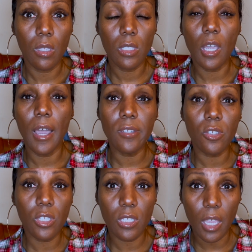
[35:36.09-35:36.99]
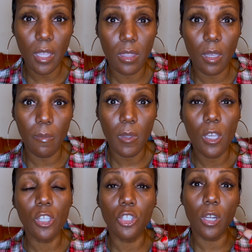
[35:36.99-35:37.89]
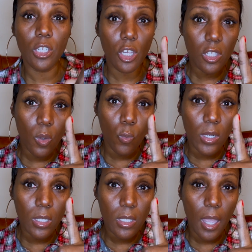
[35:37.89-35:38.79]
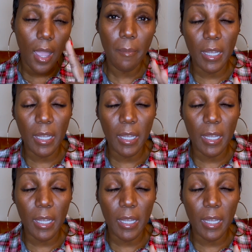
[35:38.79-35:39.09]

to understand them, to start adjusting them one at a time.